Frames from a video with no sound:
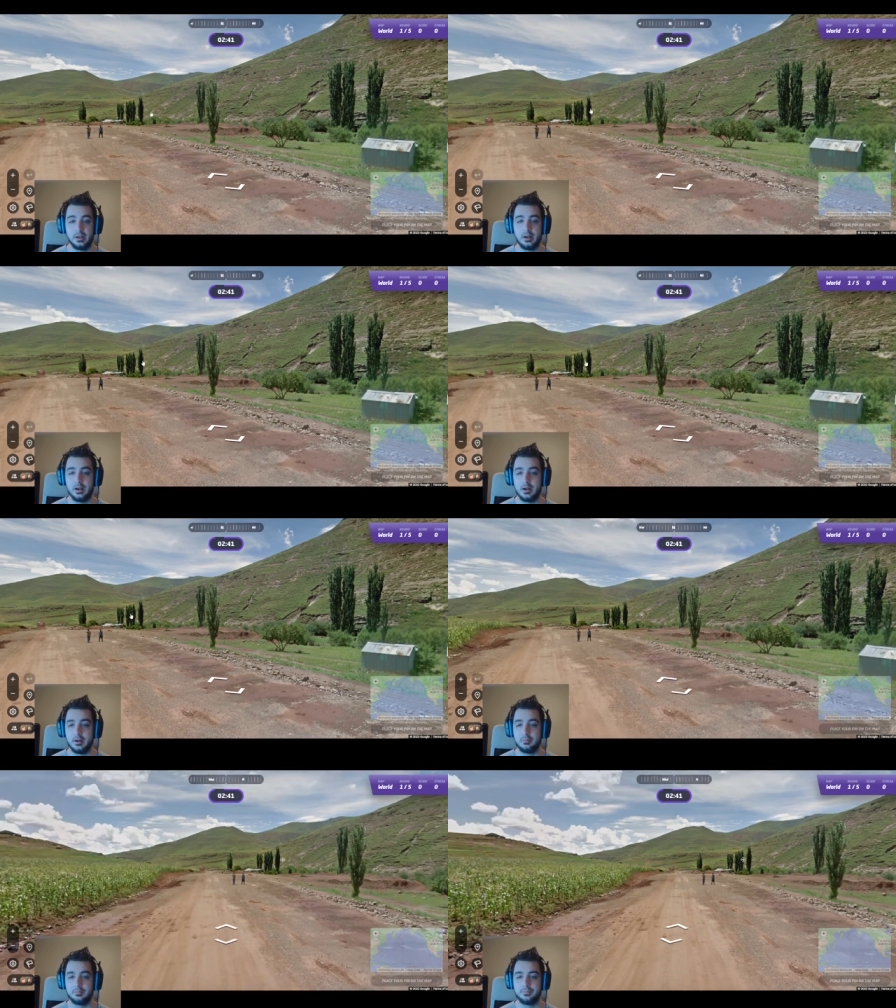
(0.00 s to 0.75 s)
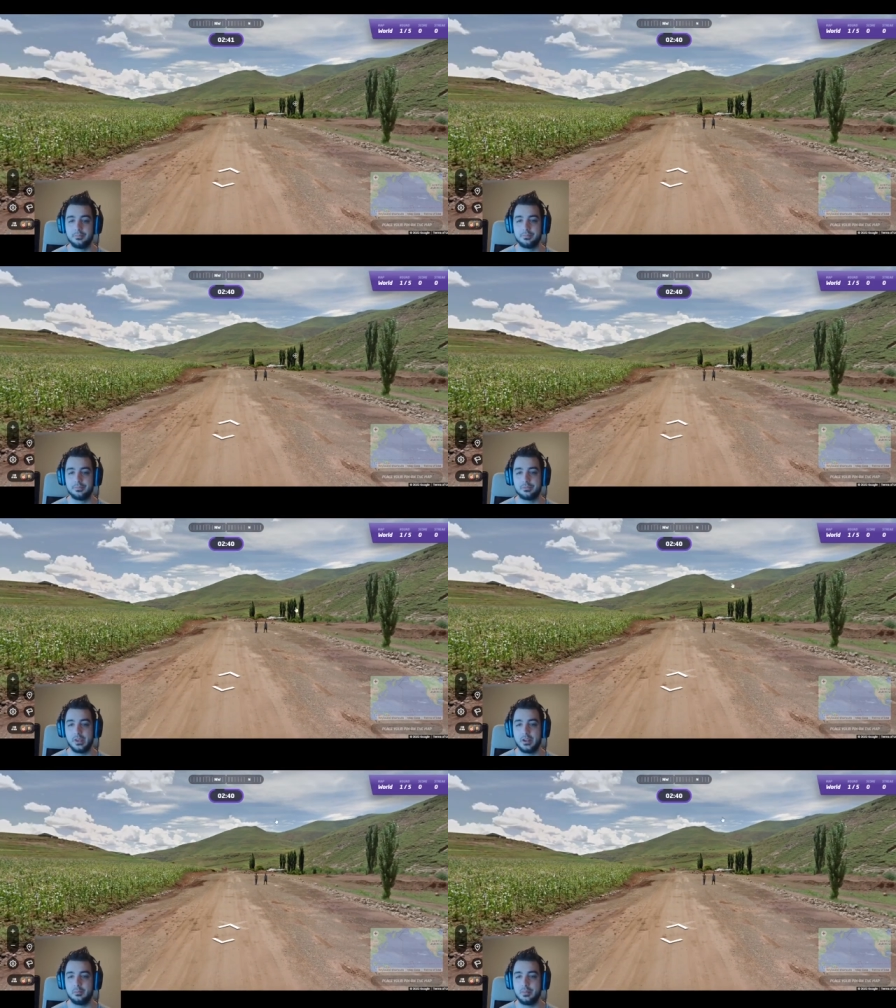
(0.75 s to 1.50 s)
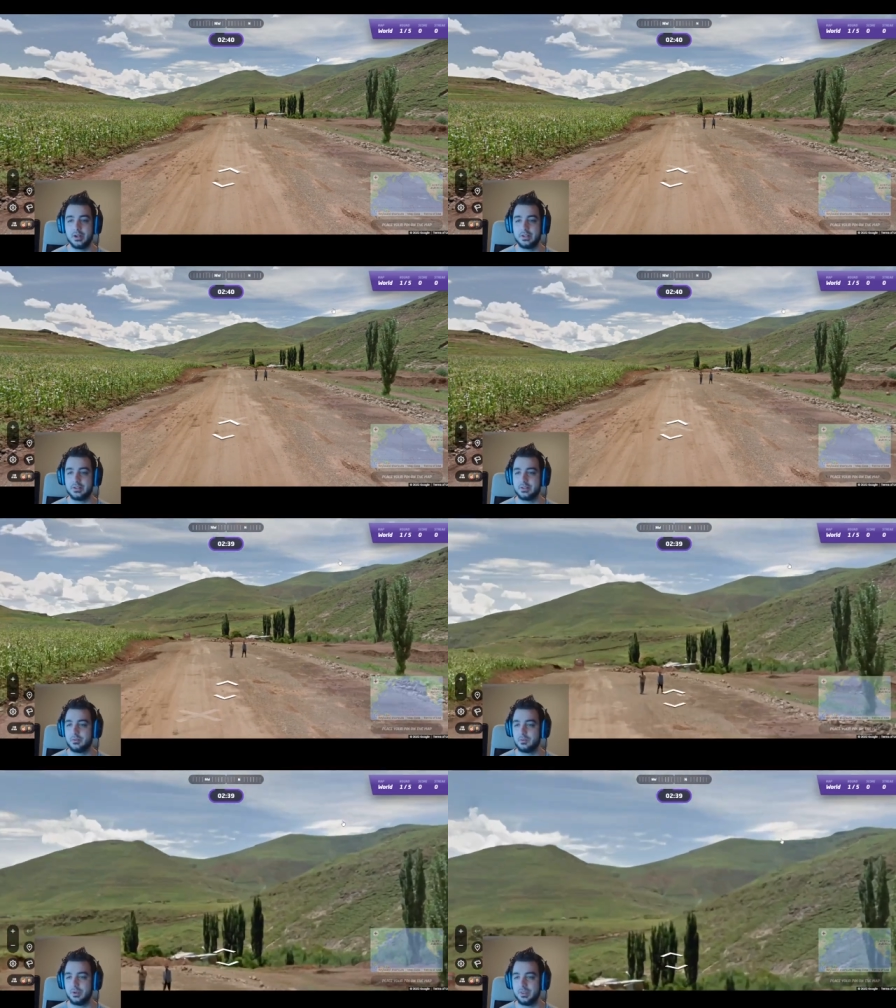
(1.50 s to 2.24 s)
Um, but
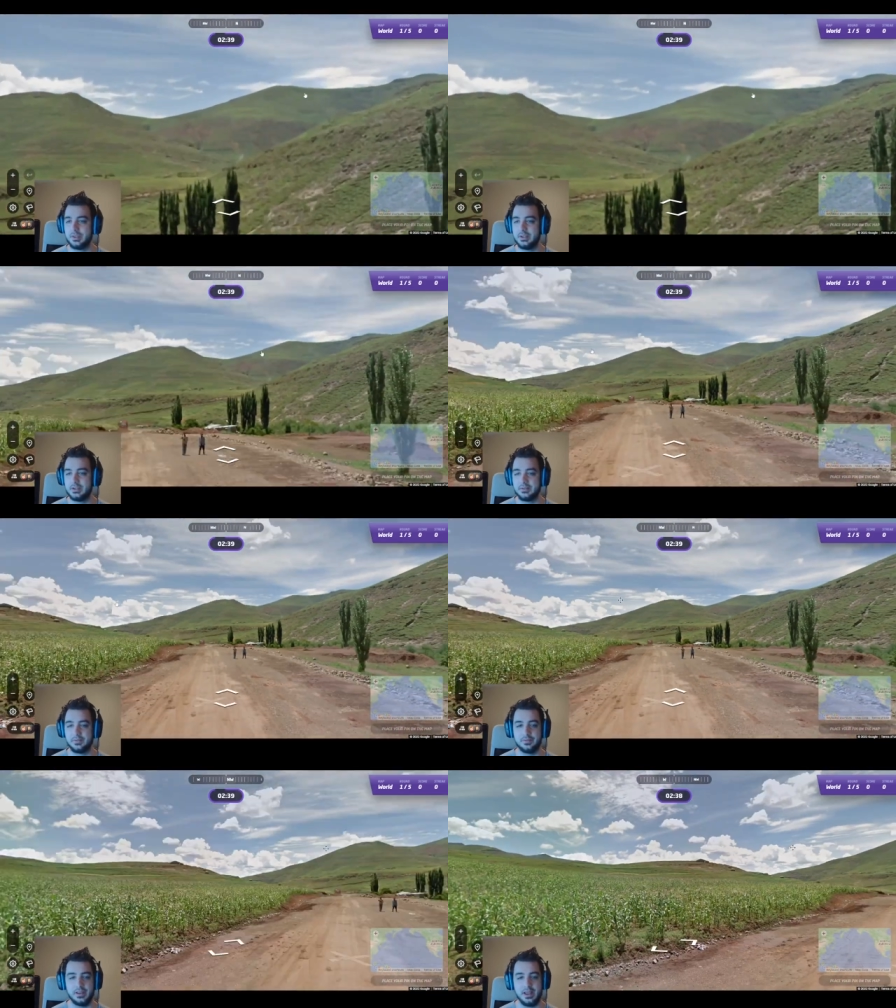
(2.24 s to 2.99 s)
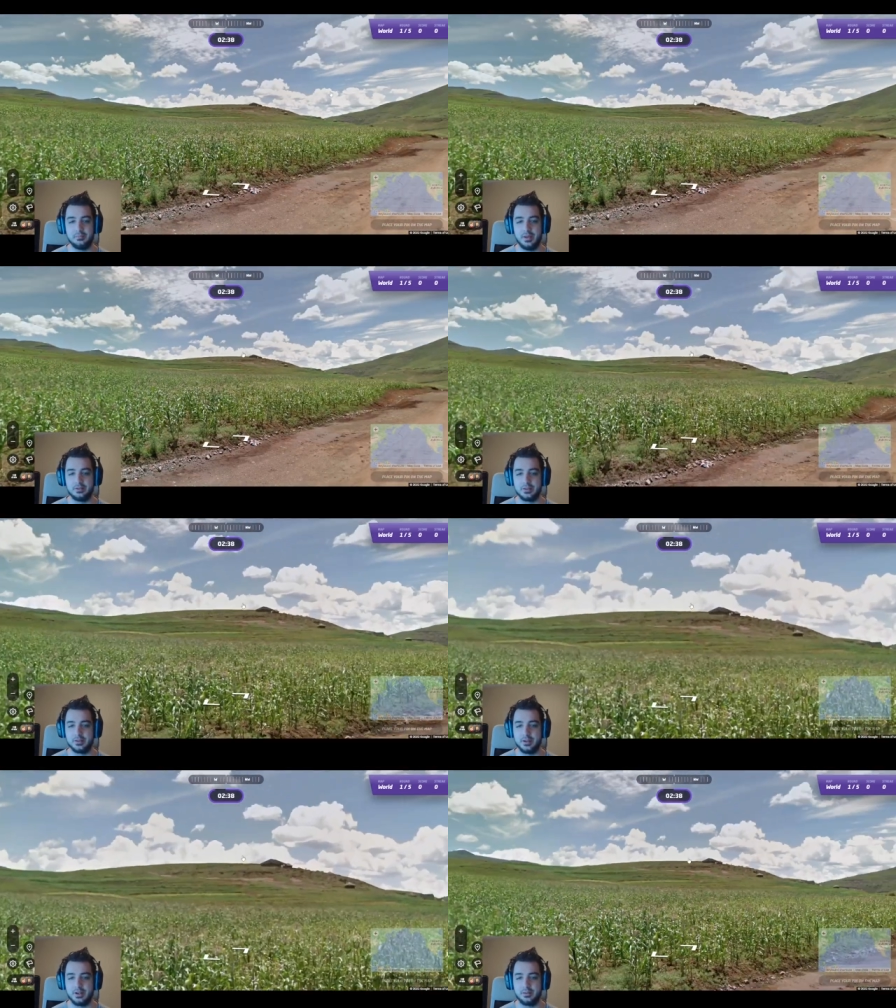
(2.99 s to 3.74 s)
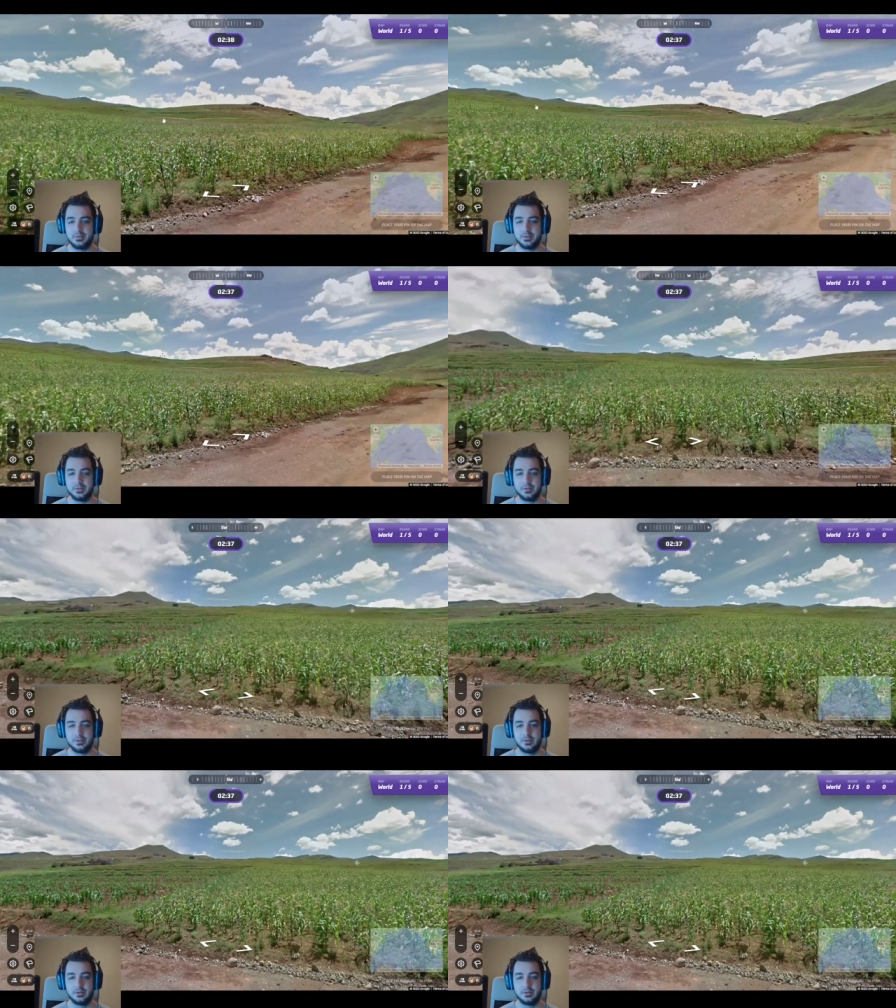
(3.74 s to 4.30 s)
with these flat mountaintops